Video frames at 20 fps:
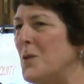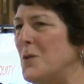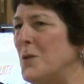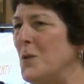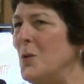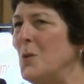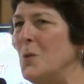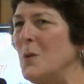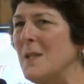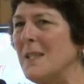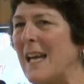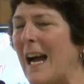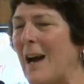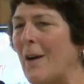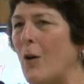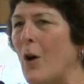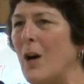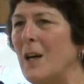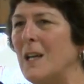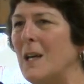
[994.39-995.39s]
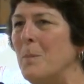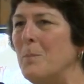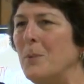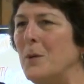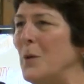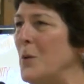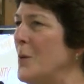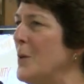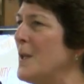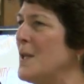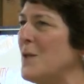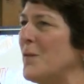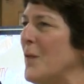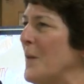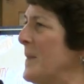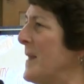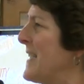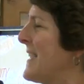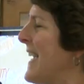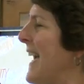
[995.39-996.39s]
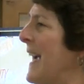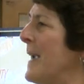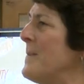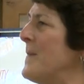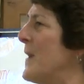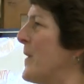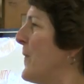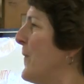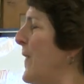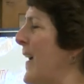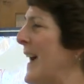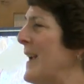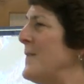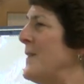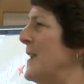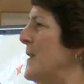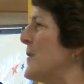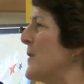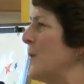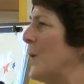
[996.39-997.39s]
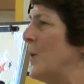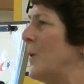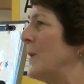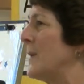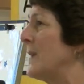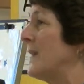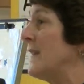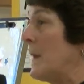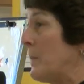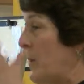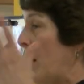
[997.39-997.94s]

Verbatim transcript: students are on computers from the time they're five years old. They